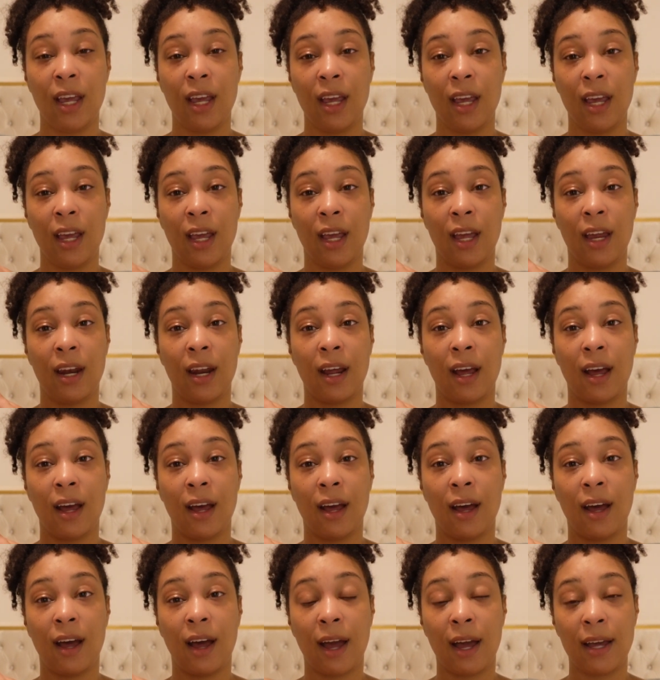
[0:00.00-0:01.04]
and
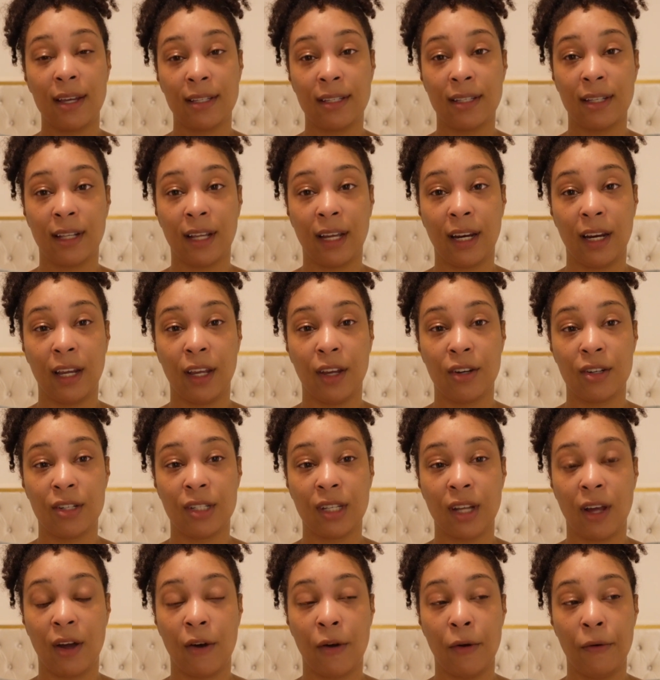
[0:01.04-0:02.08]
isolating
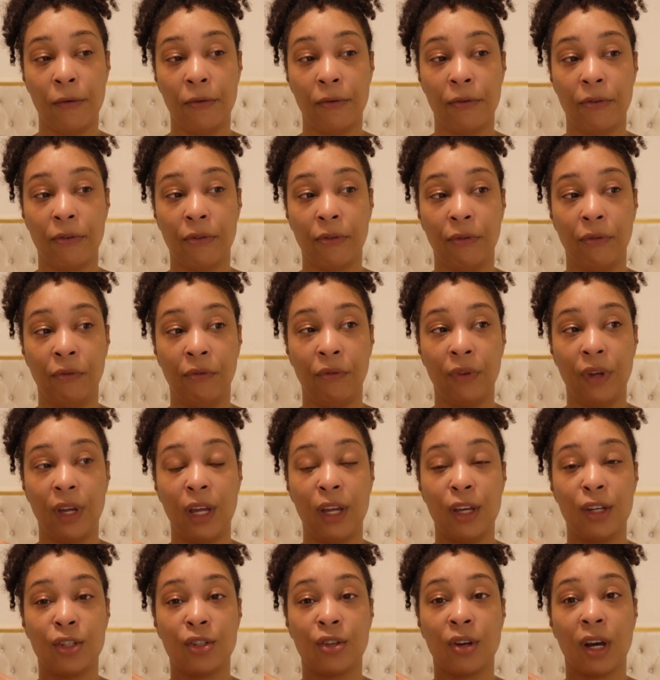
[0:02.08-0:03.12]
yourself
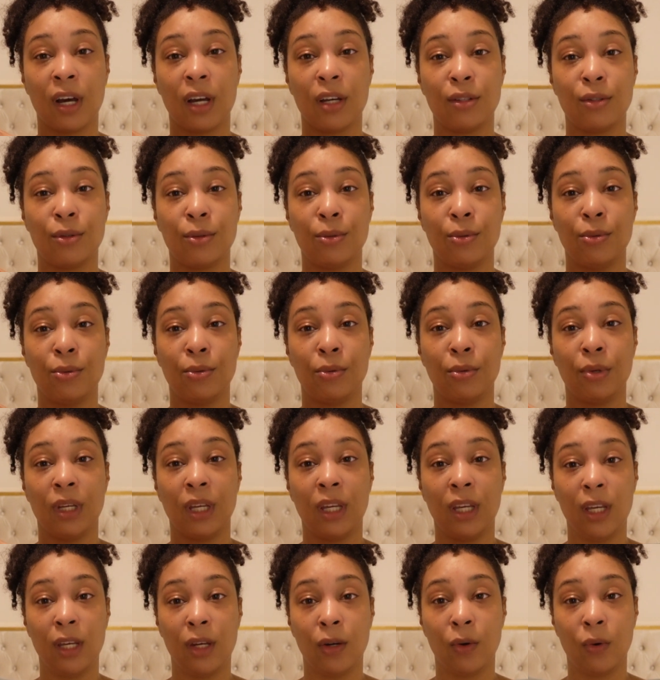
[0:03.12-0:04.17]
and trying to
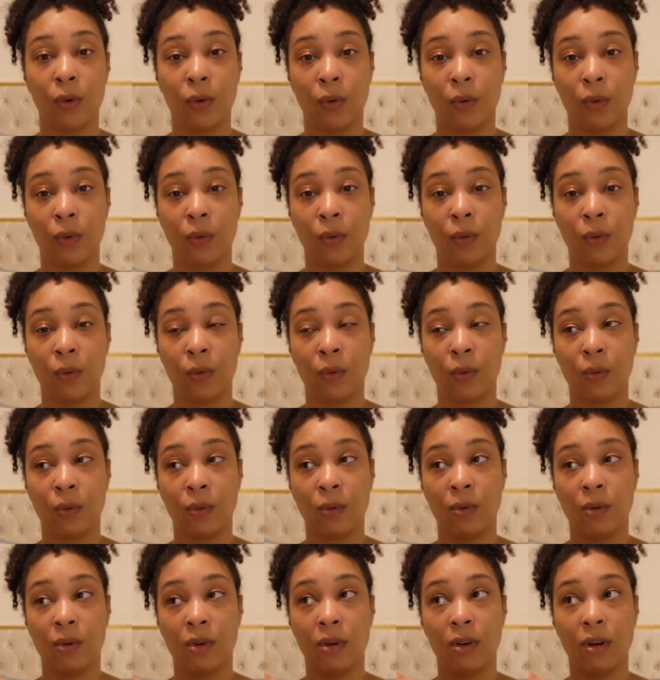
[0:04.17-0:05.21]
heal
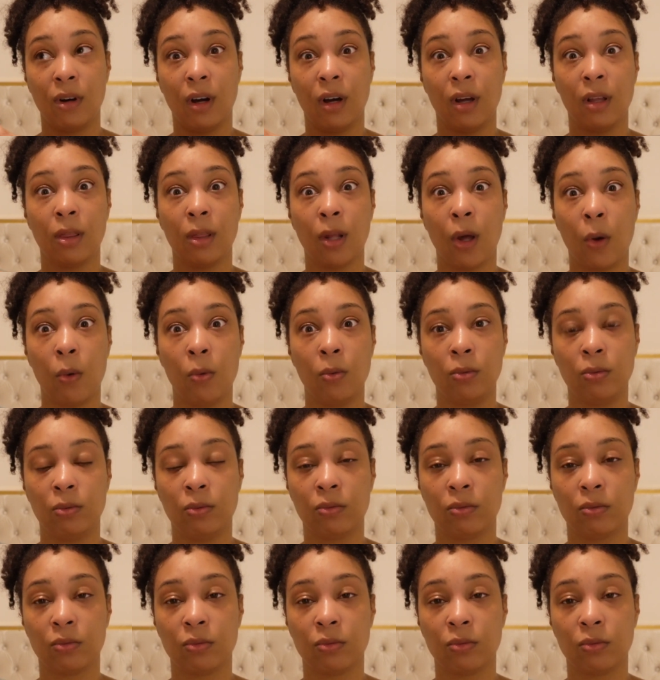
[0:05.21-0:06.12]
alone.